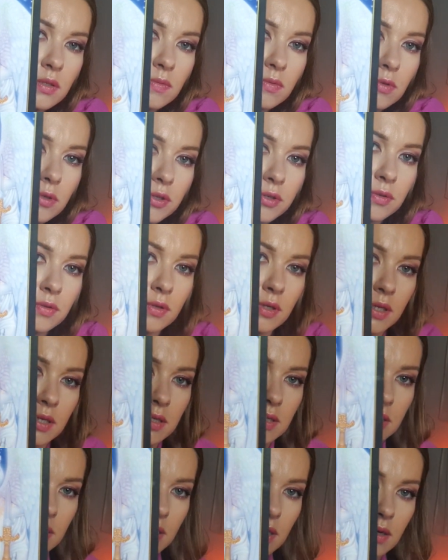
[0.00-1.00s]
it for you
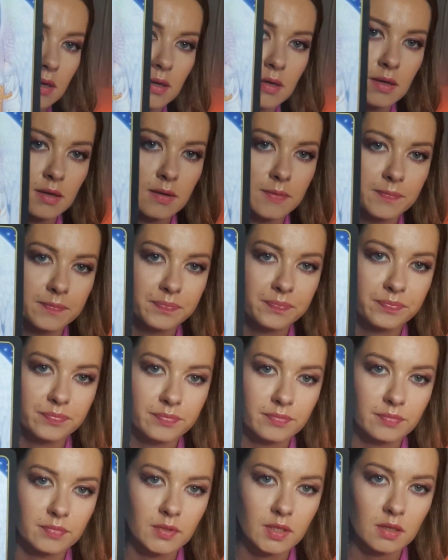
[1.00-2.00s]
guys.
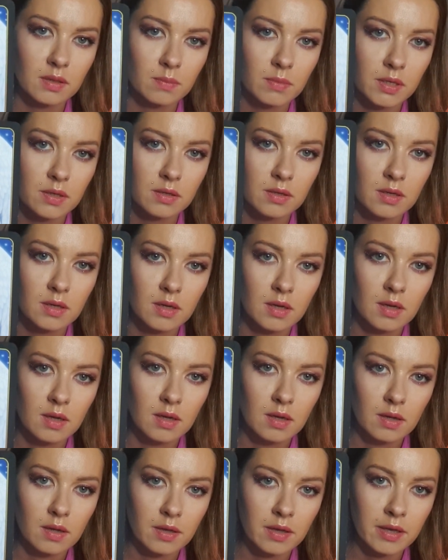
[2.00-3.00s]
My
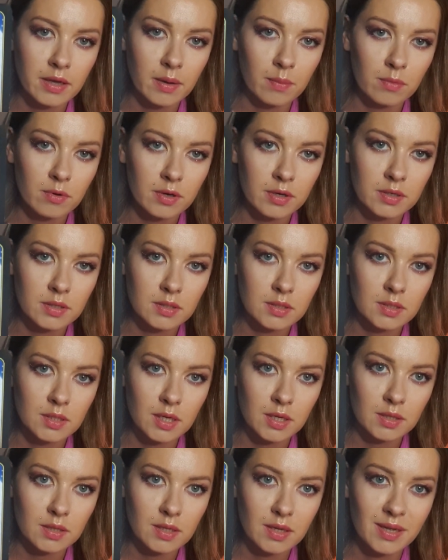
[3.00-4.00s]
camera is
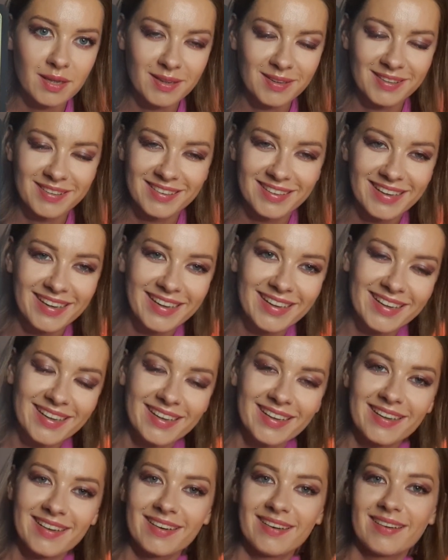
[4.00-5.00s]
not the...
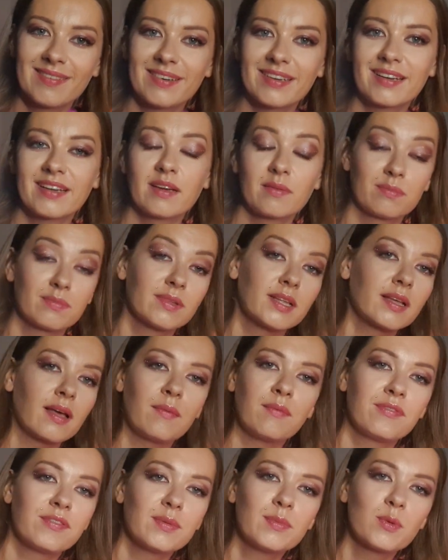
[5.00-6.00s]
oh my god,
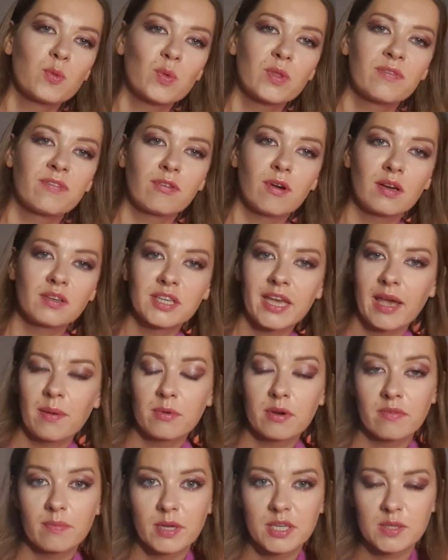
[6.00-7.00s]
I'm filming with front
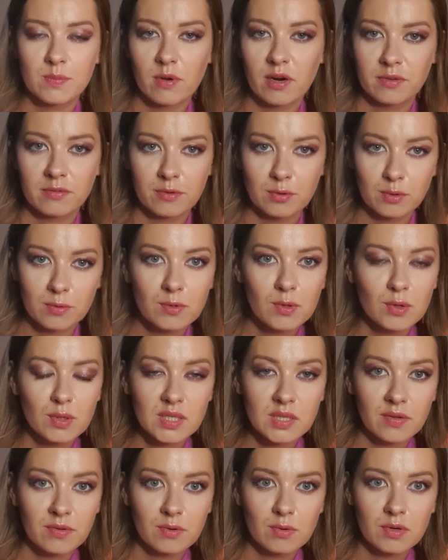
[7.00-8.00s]
camera on my smartphone.
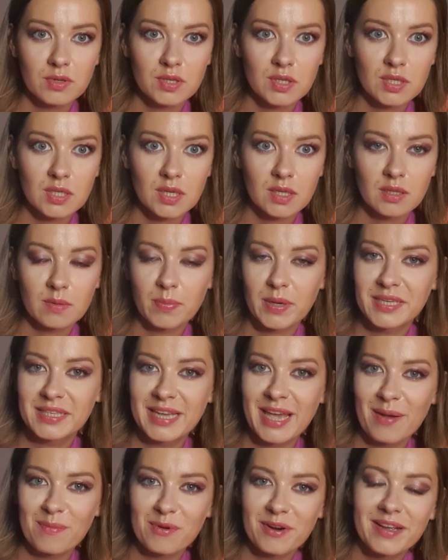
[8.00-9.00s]
Of course it's not the
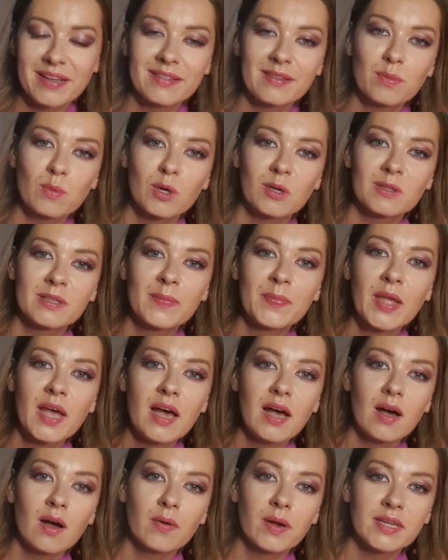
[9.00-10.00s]
best camera in the world.
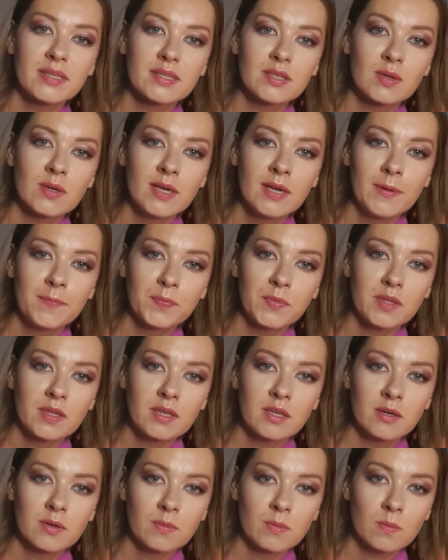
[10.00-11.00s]
All right, so
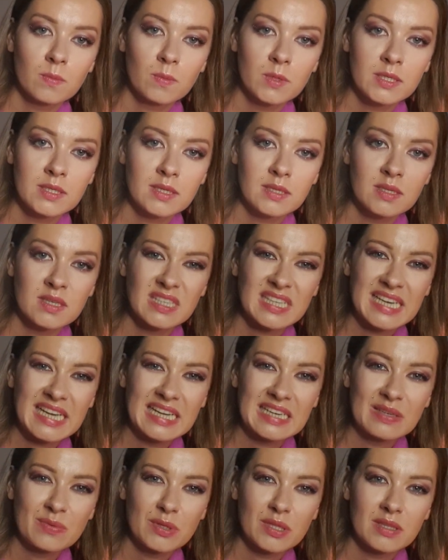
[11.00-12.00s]
here we see this
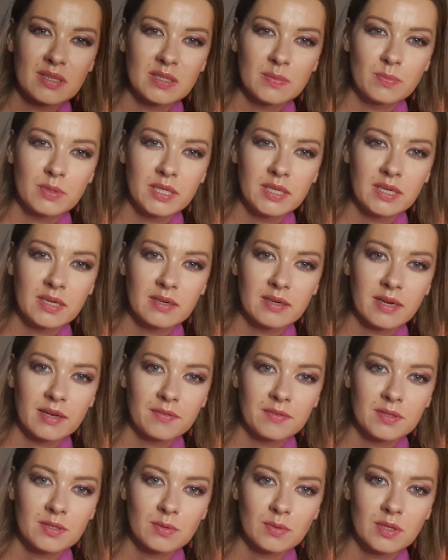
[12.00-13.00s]
hand with this bleeding
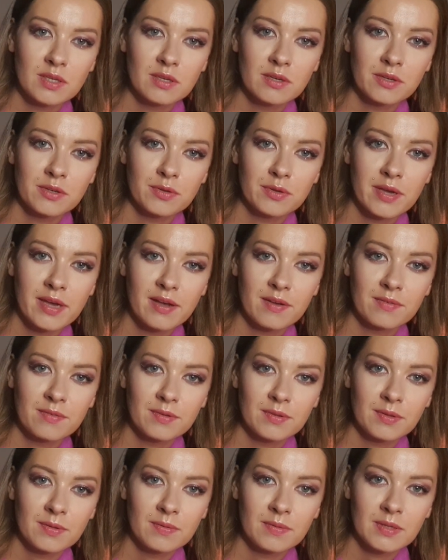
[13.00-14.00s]
knife. So here you have,
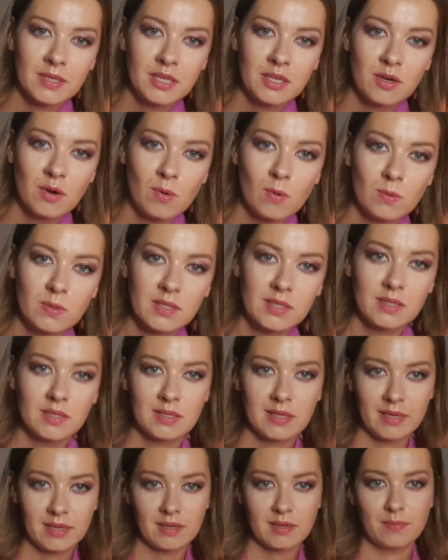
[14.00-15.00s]
he holds
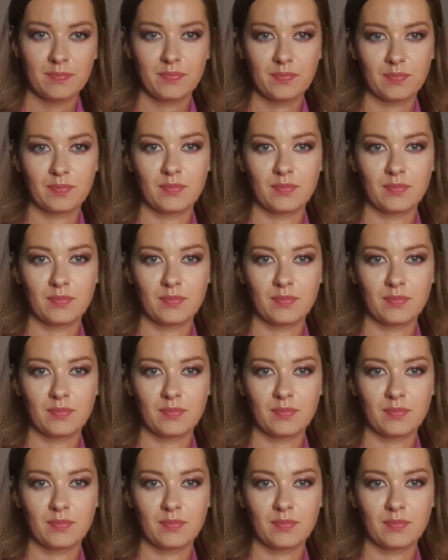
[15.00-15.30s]
it like